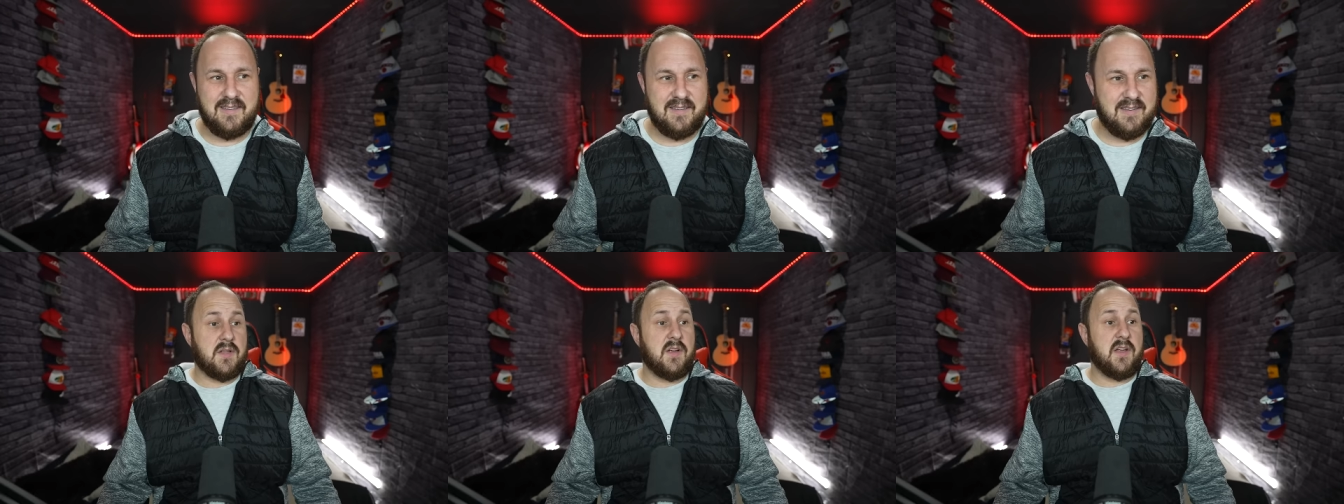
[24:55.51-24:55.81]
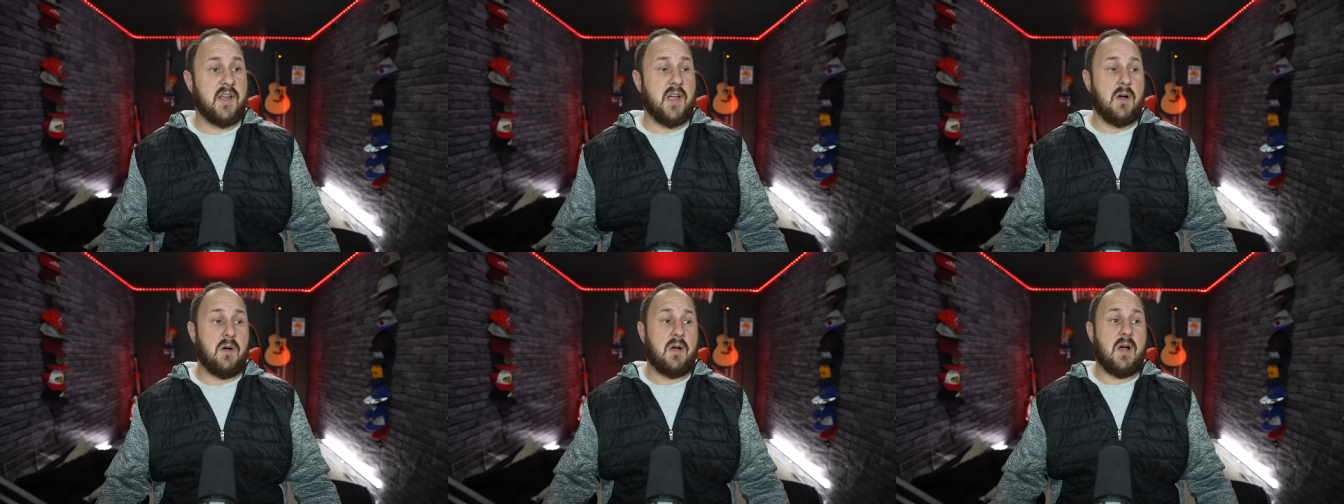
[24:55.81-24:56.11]
there
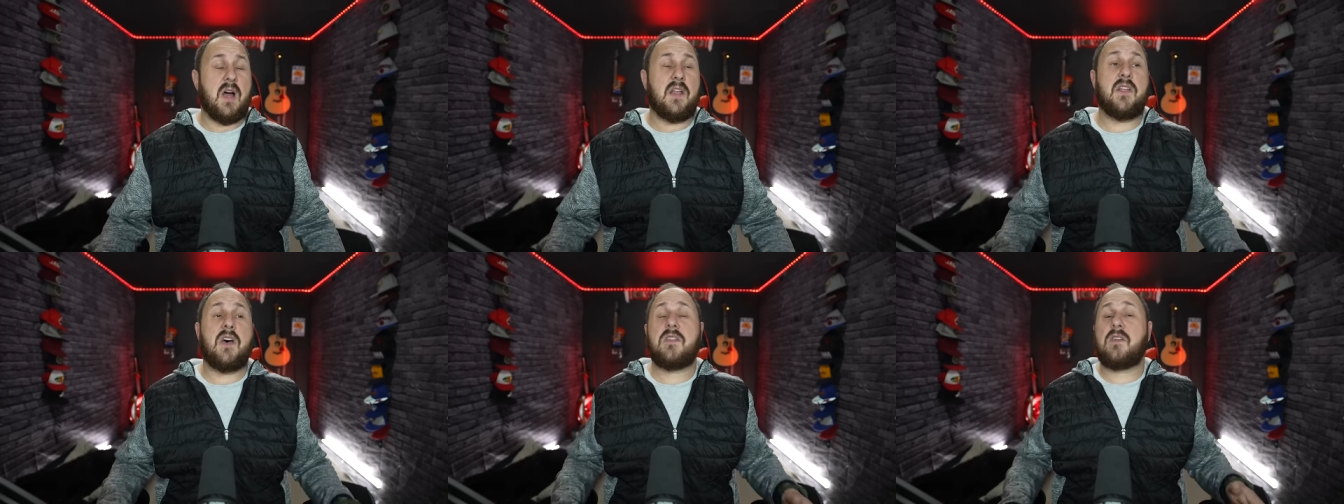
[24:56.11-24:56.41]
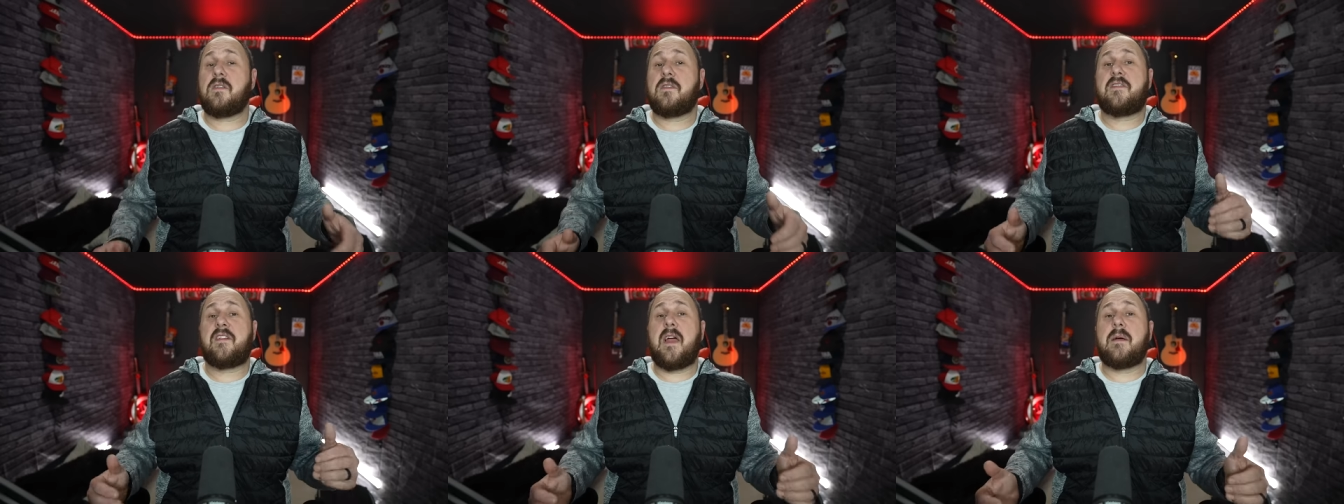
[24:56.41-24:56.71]
you go.
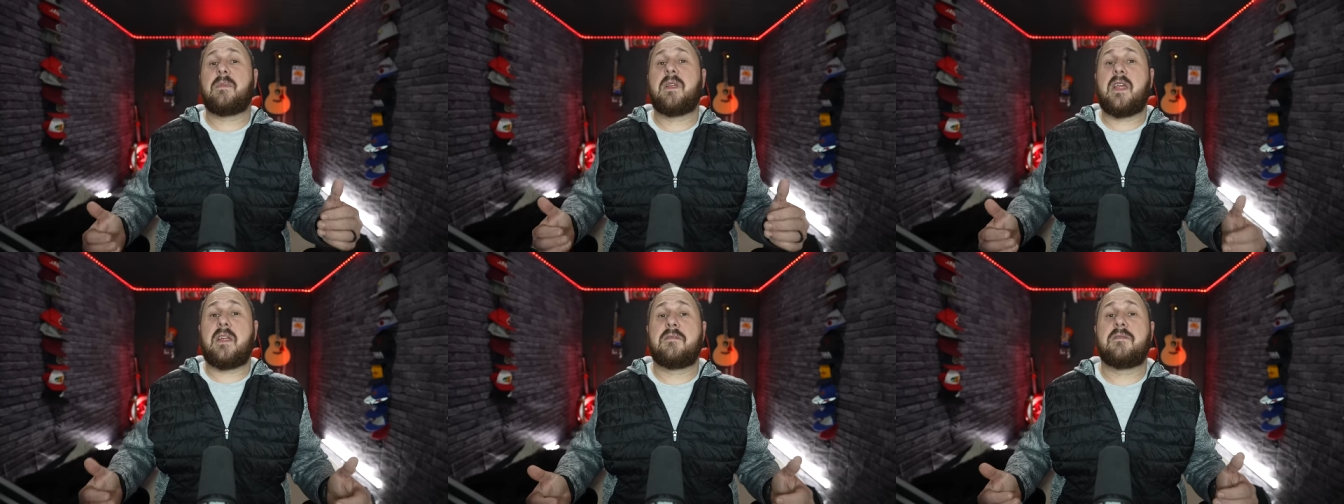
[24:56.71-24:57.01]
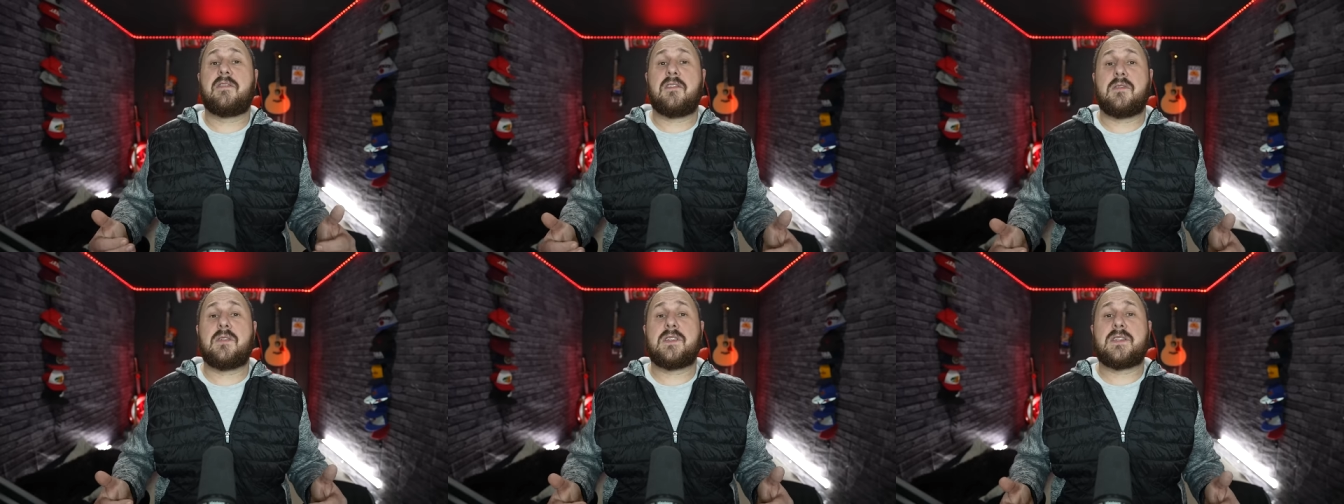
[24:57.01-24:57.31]
Another family
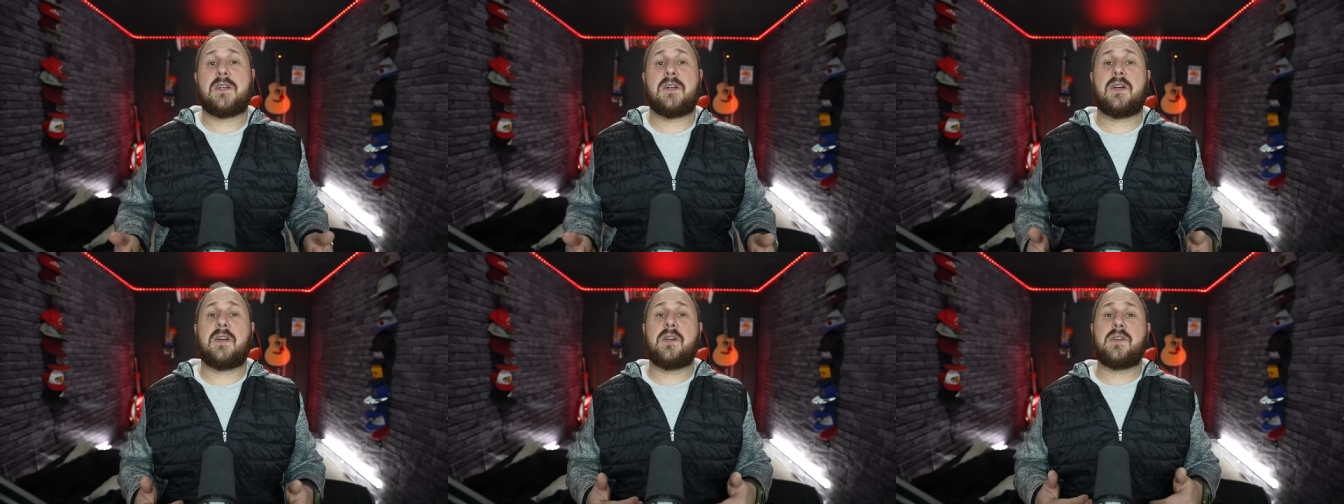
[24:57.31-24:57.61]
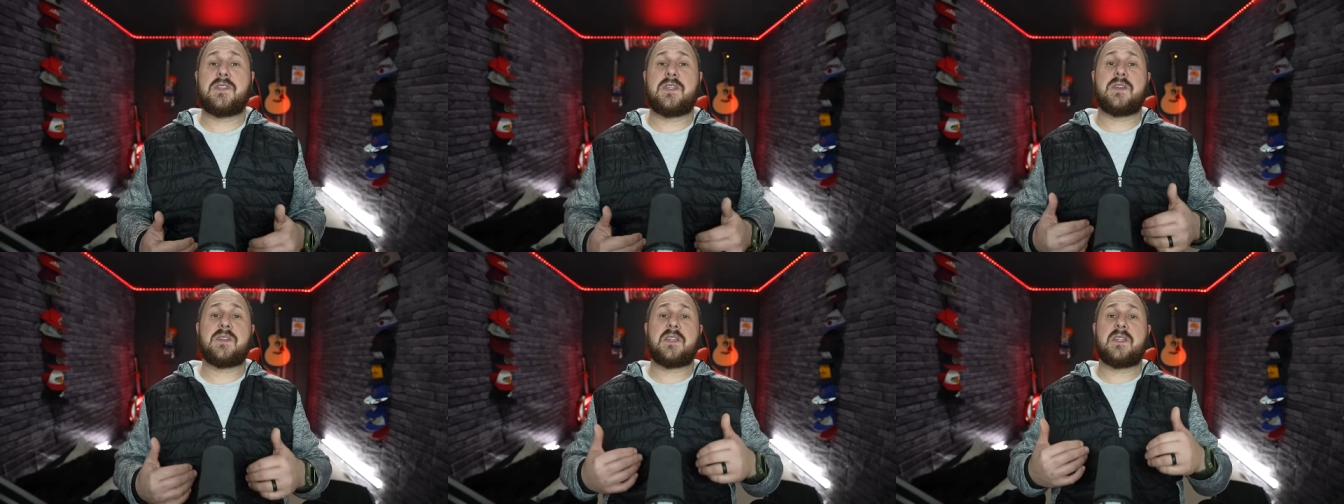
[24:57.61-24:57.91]
influencer
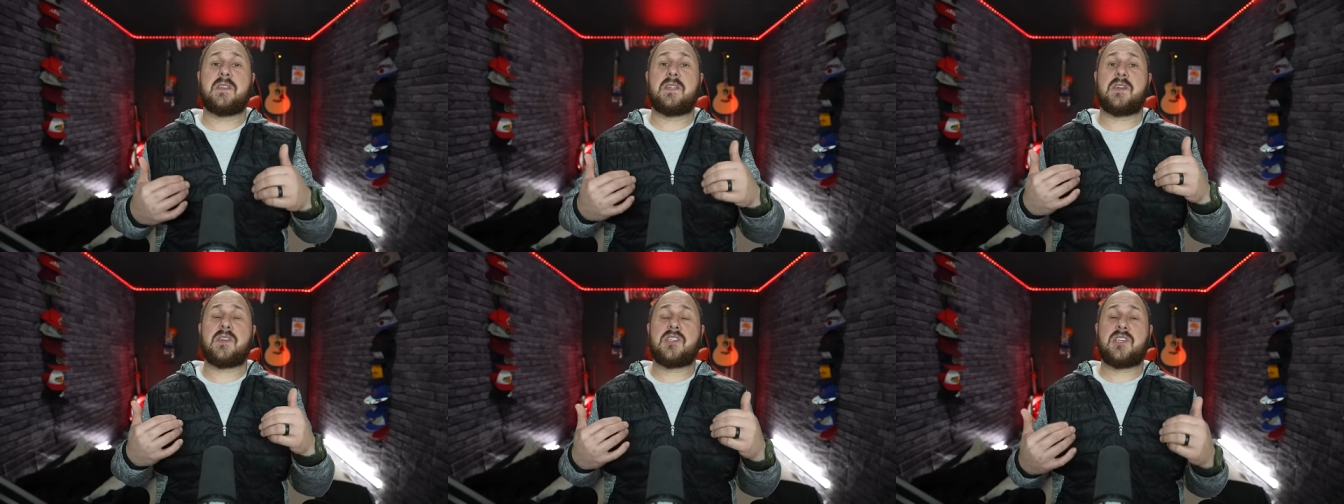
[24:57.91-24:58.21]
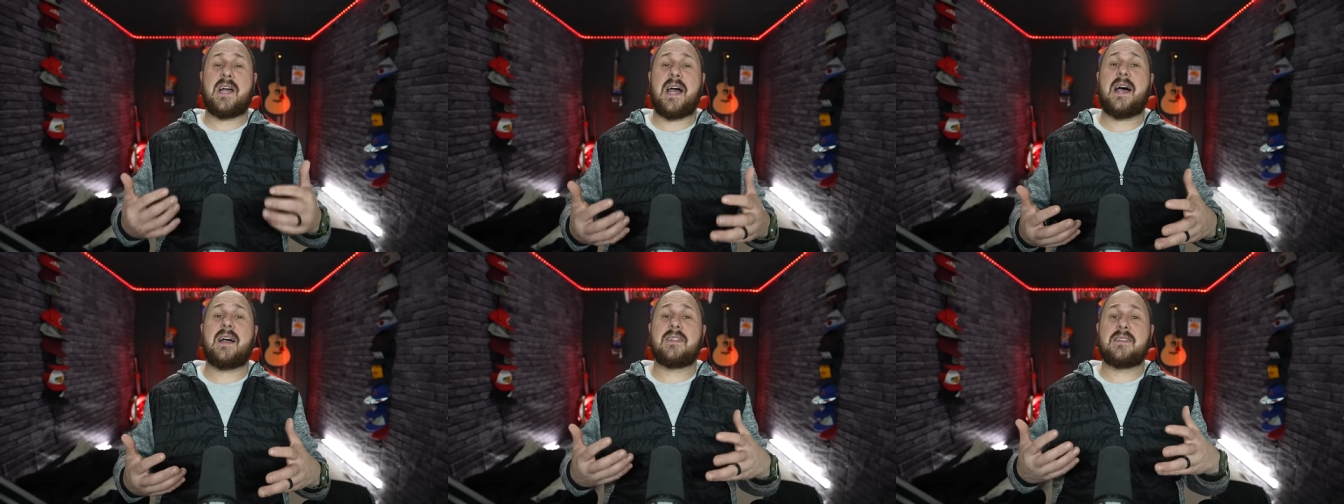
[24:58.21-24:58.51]
who's using their
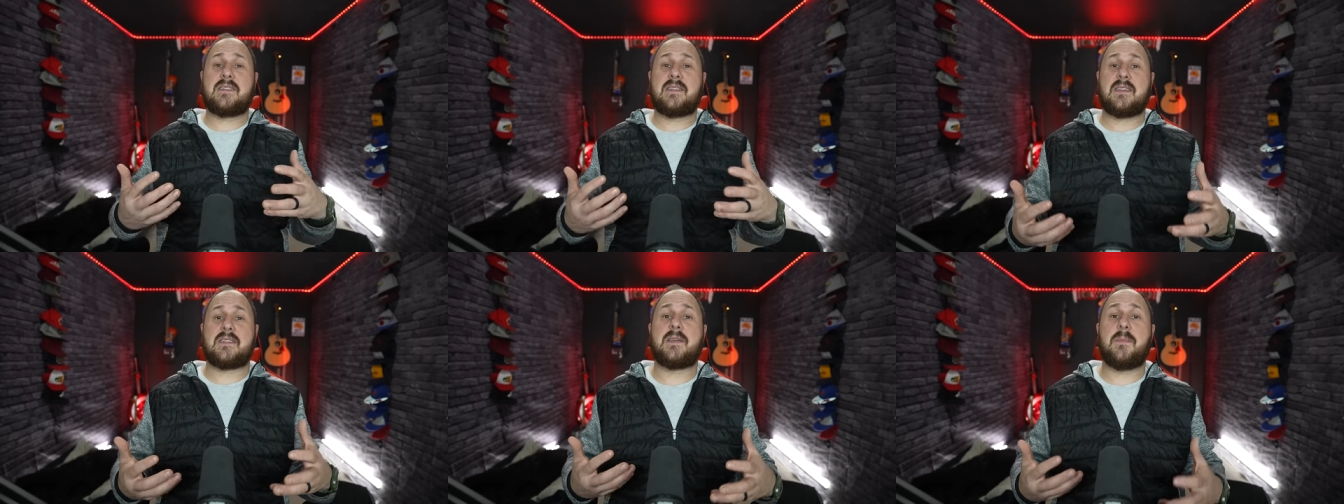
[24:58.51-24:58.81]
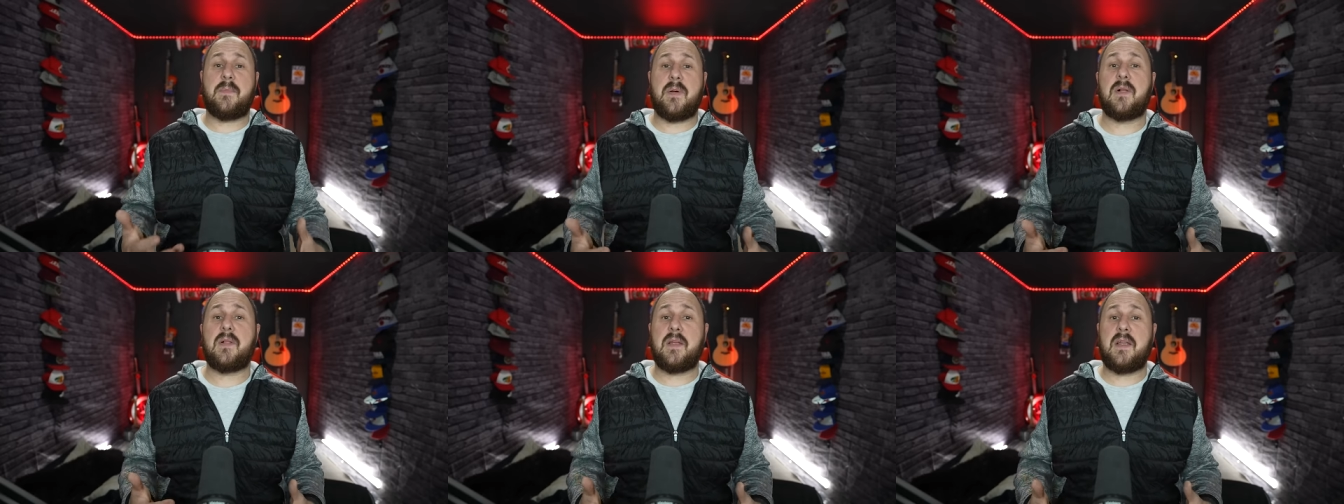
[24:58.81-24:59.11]
child's
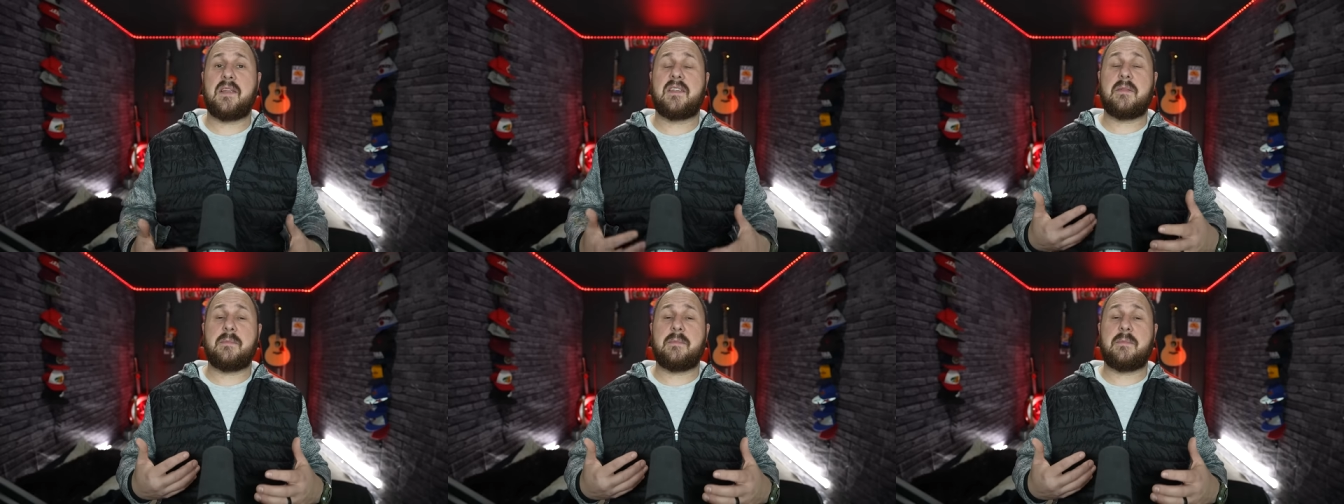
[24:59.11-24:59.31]
disability